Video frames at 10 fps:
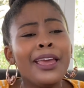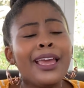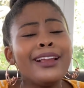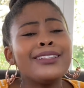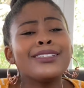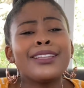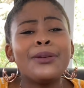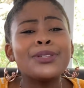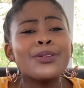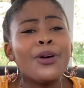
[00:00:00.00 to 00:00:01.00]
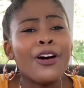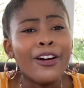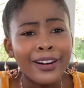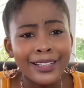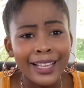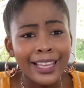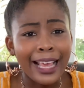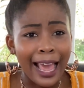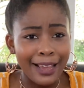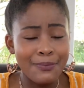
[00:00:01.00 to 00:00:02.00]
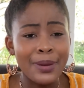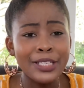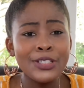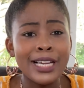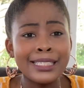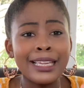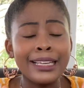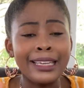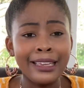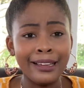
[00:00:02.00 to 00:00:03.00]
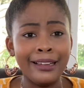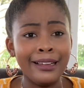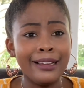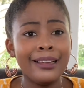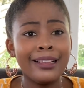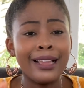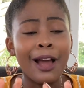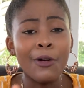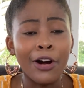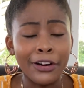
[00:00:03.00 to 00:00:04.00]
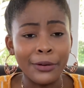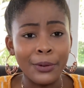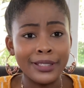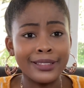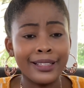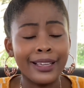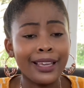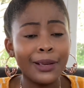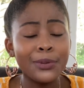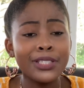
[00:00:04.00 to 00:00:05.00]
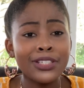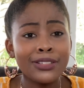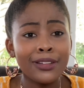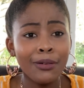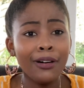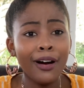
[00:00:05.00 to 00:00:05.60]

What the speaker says: it was so hard. Like, I bet you guys can hear how hard it was. Like, it was just so